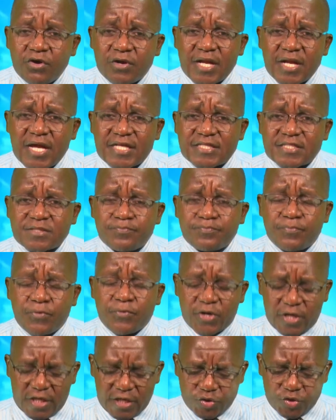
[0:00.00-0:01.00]
God has
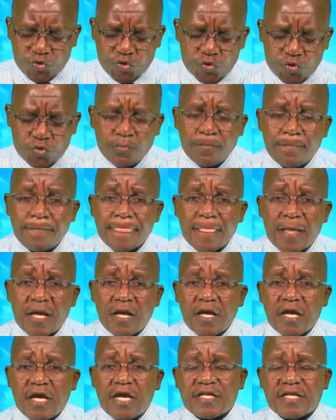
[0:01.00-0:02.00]
spoken to you,
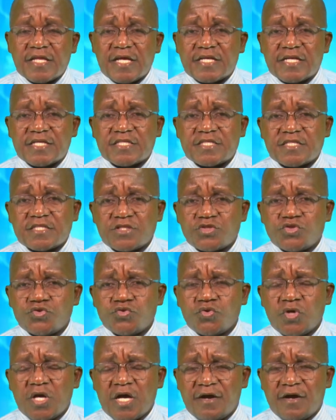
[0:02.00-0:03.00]
and that
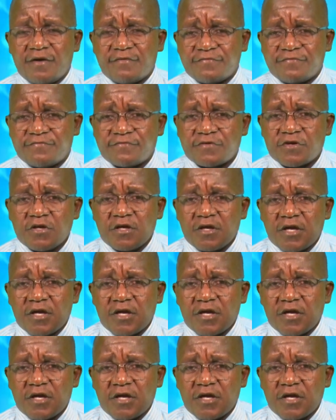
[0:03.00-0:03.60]
you have